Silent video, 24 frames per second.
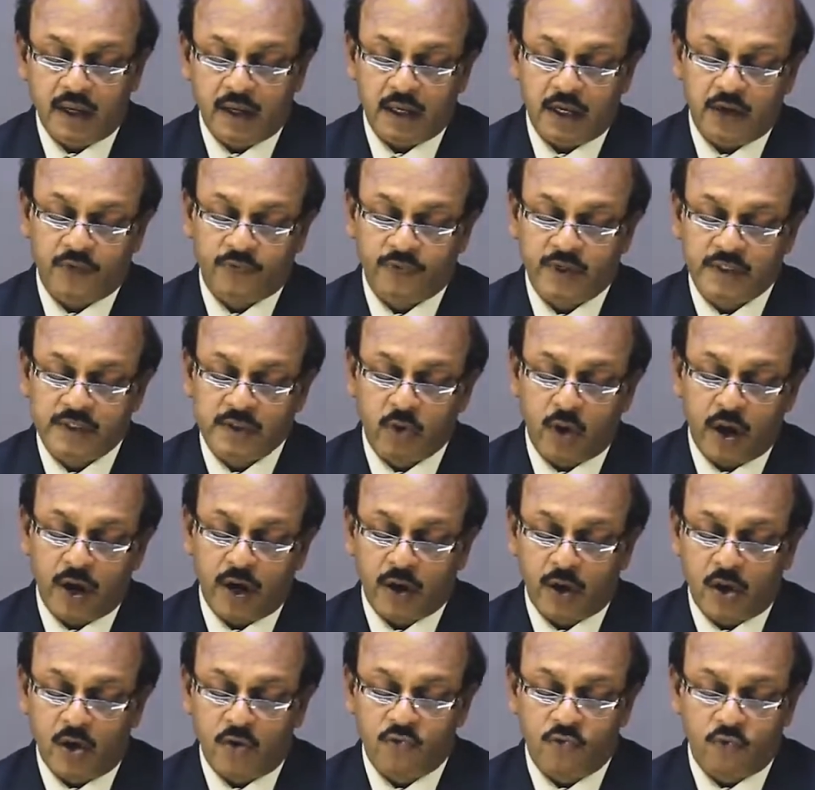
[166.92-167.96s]
if the
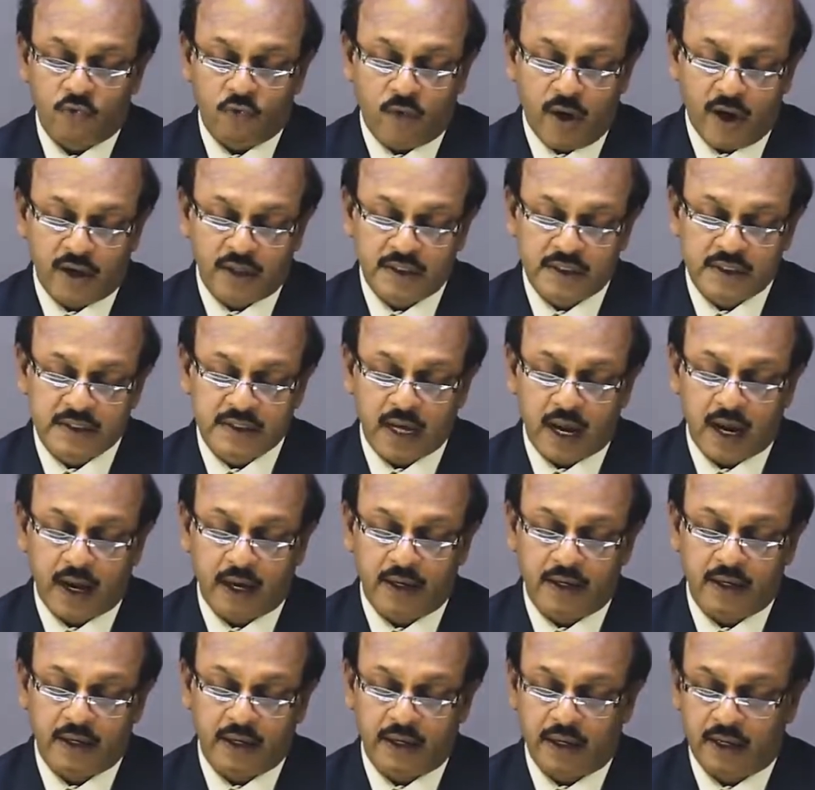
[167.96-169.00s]
square of one
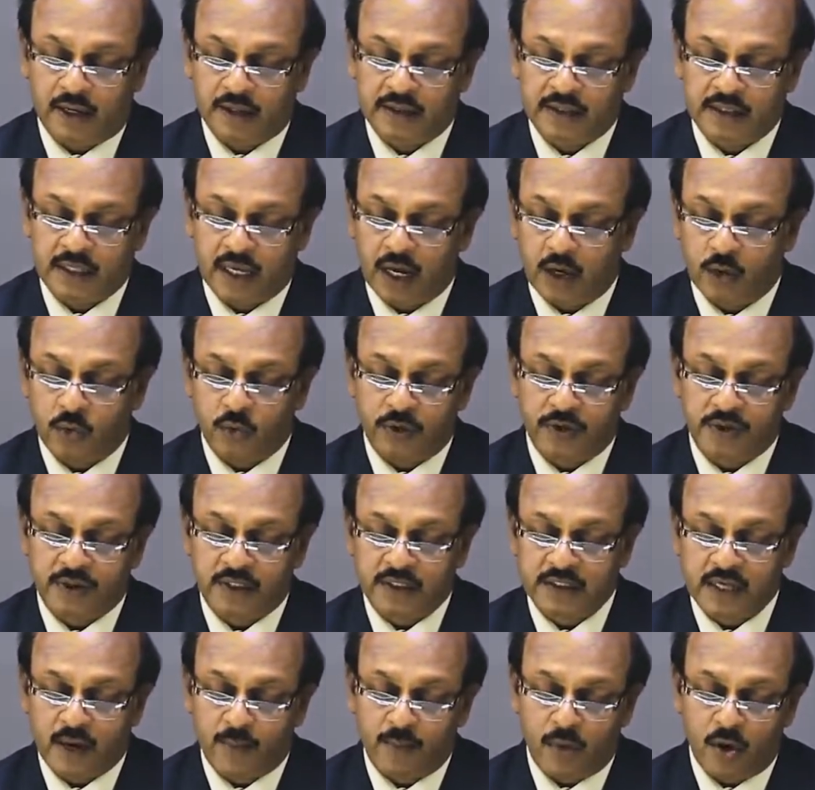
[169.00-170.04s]
side is equal to the
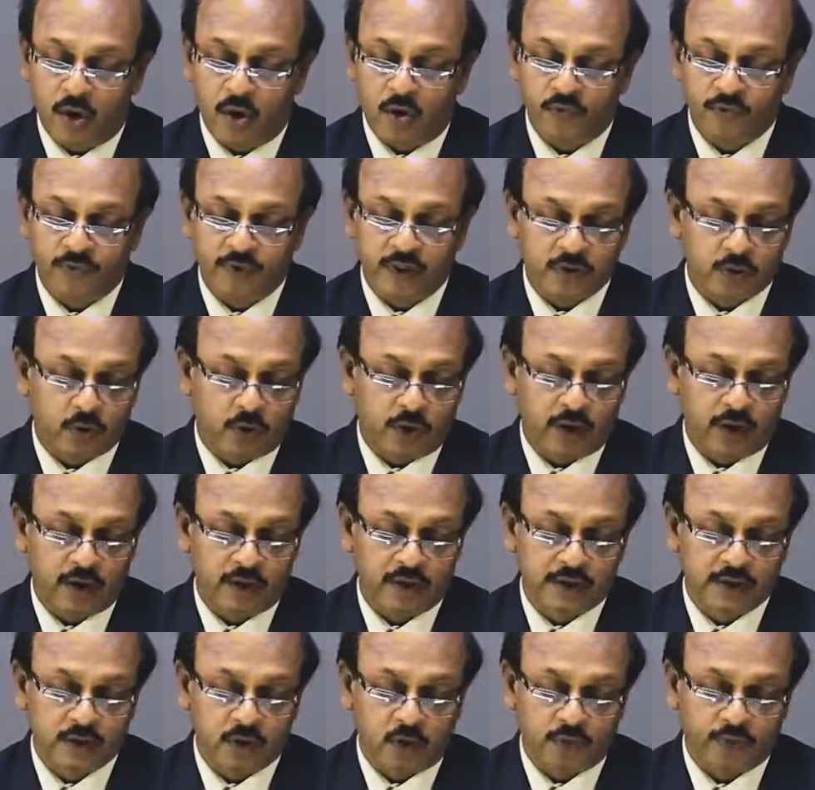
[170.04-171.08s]
sum of the
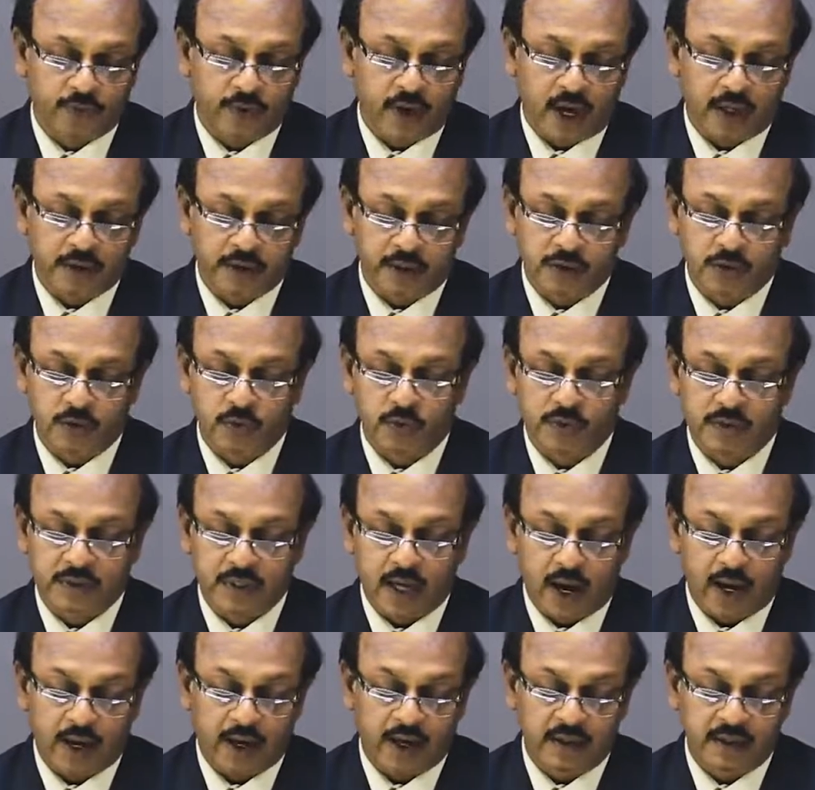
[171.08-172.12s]
squares of the other two
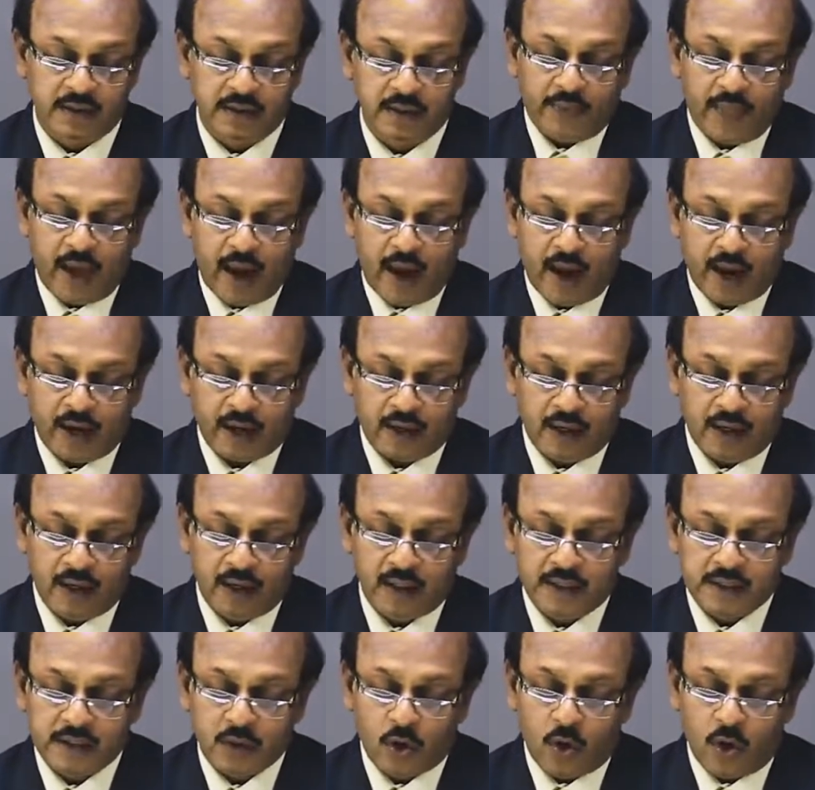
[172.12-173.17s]
sides, the
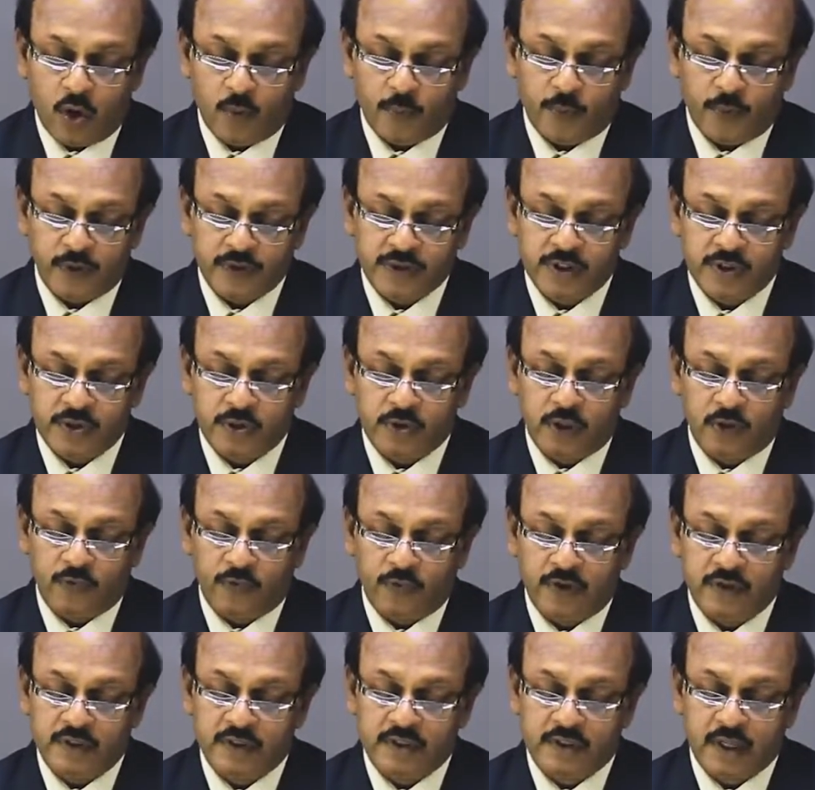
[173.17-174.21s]
angles opposite to the
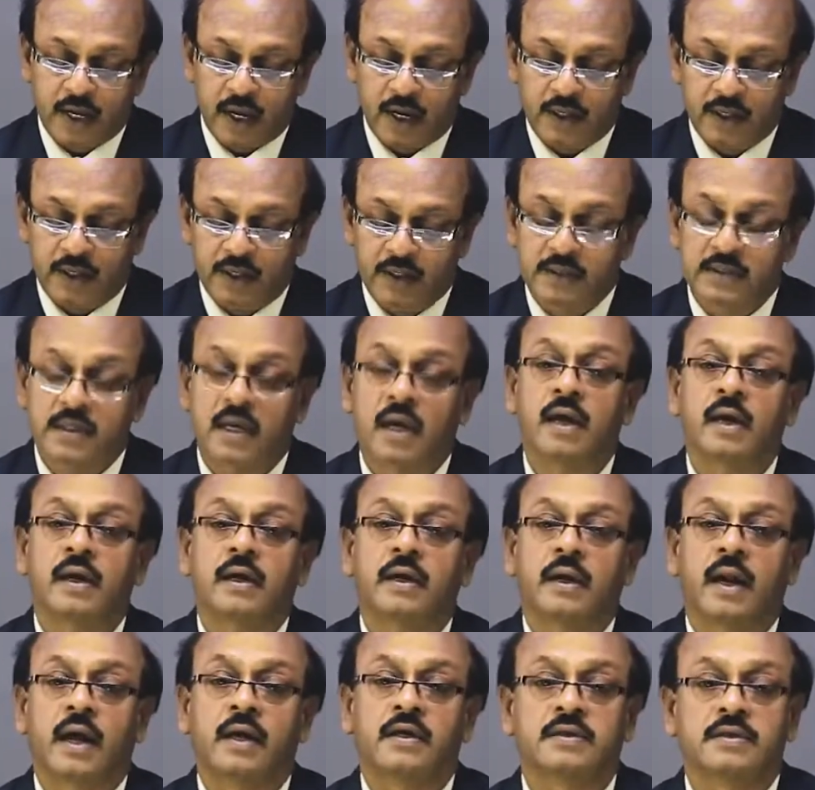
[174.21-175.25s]
first side is a
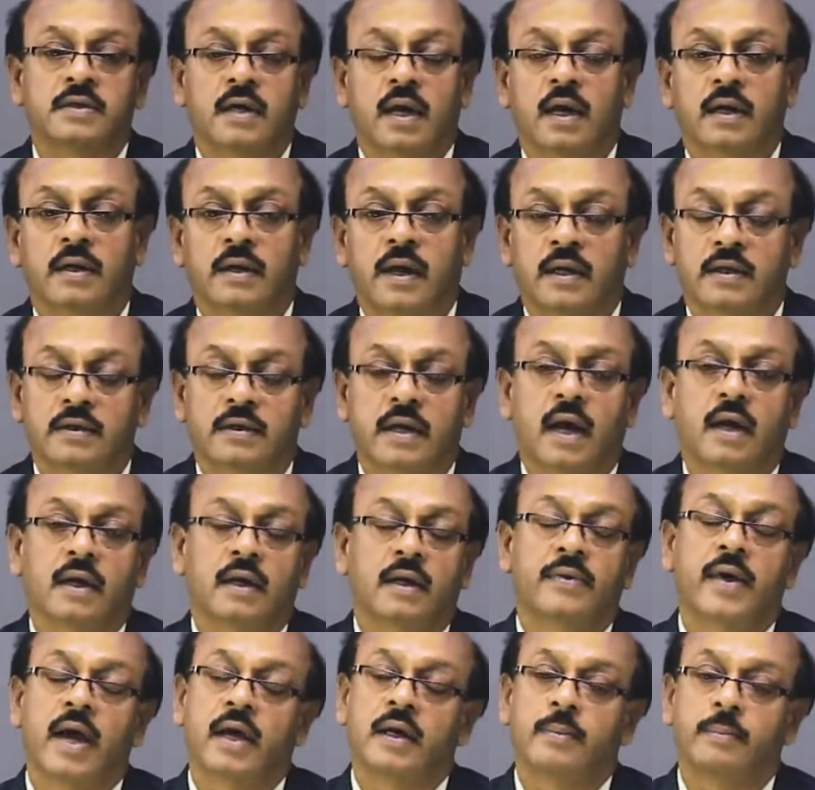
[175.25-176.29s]
right angle.
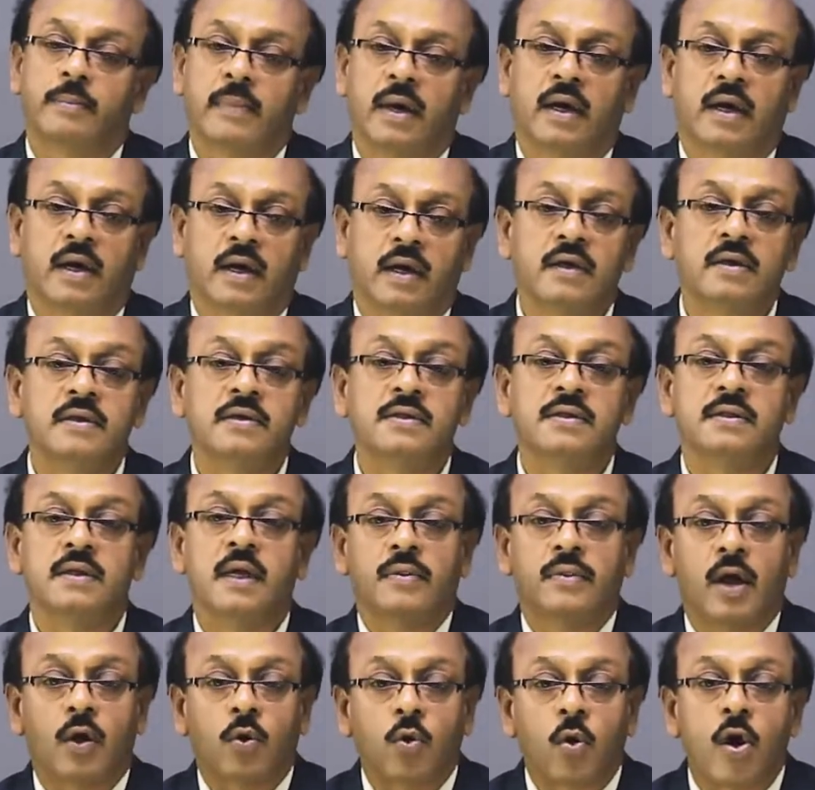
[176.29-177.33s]
That means
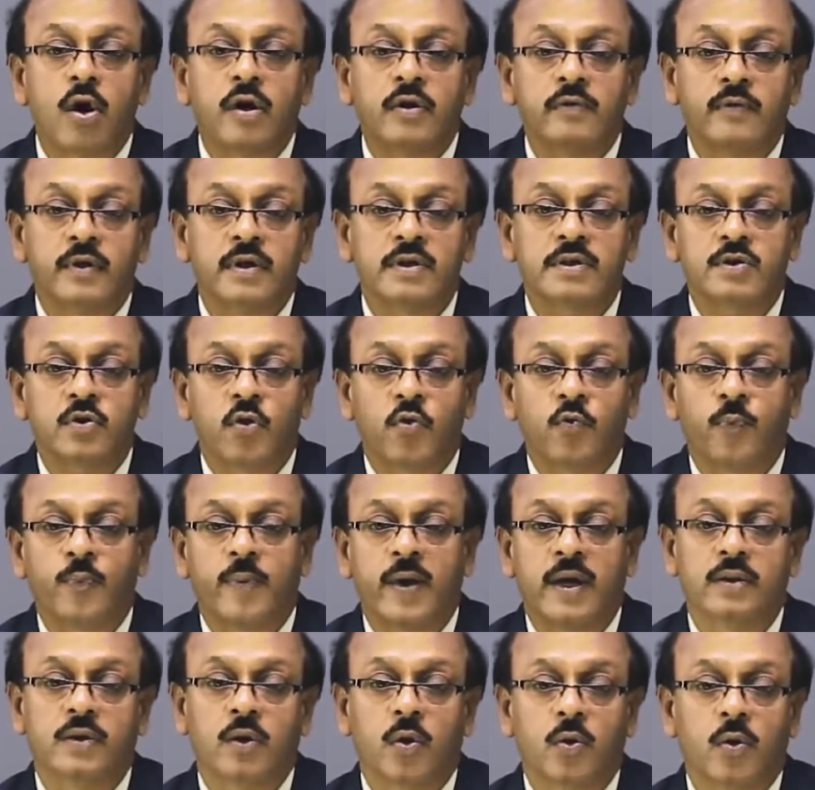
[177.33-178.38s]
the converse of
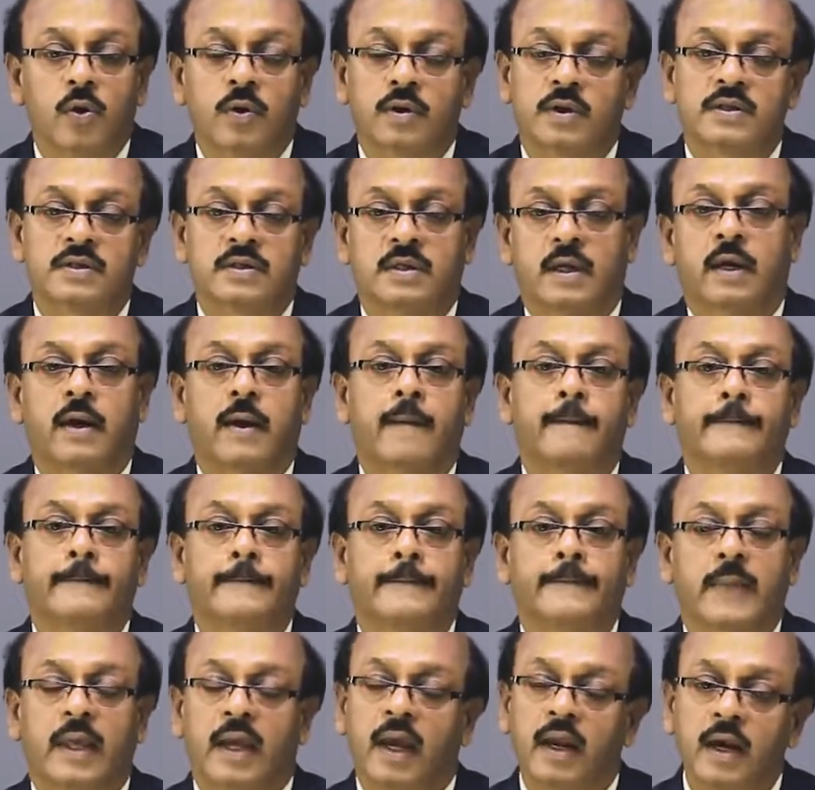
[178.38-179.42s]
Pythagoras
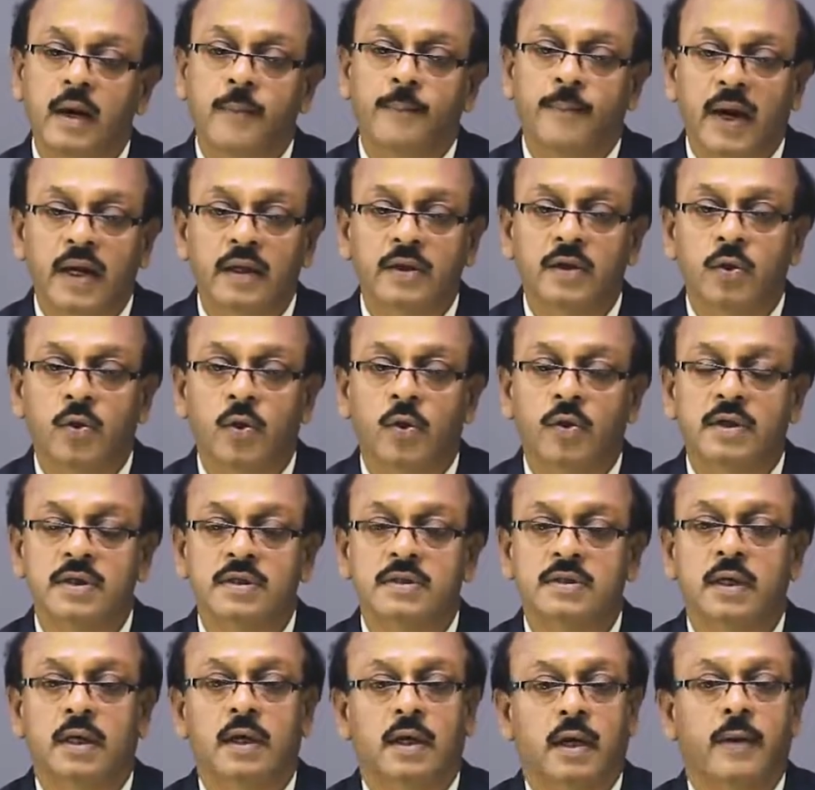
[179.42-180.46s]
theorem. In Pythagoras
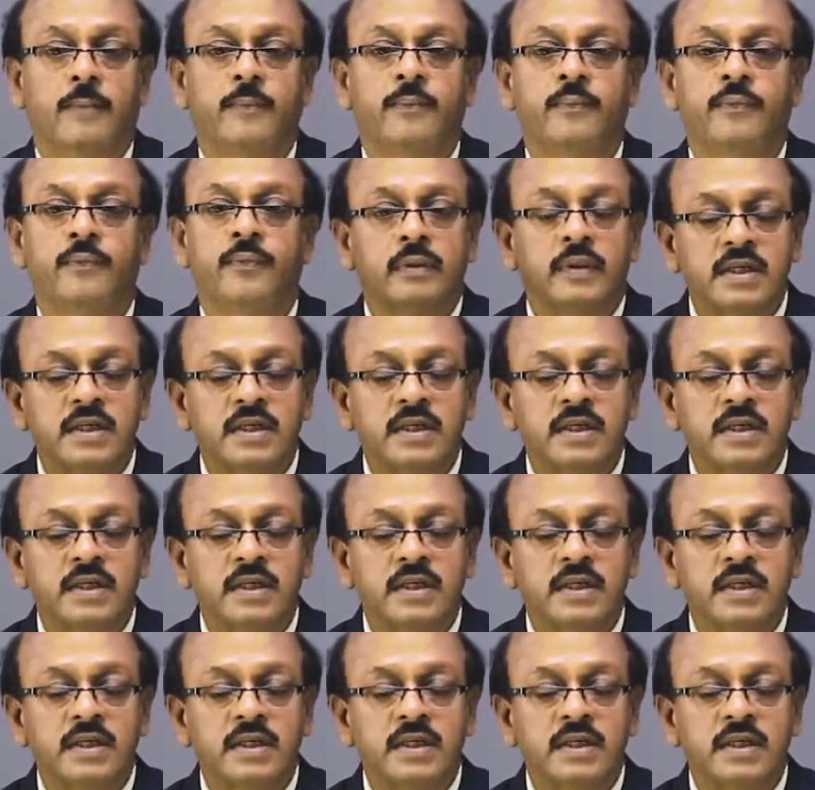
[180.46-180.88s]
theorem, the